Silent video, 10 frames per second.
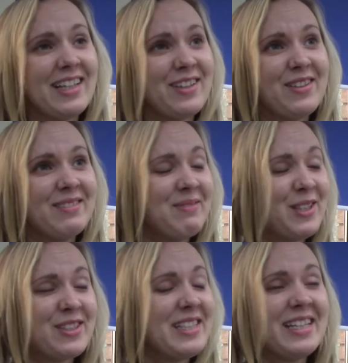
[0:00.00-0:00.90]
and
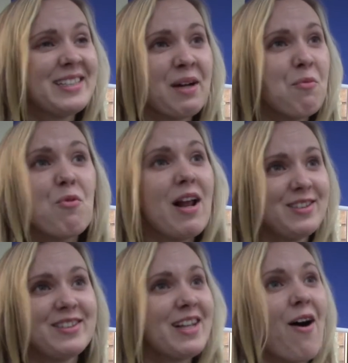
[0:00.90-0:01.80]
you see some
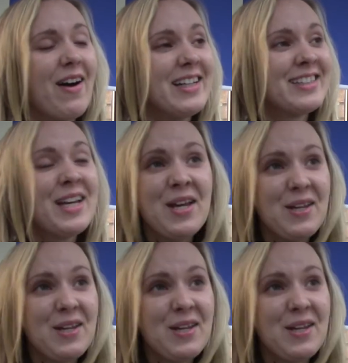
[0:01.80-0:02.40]
Welsh signs,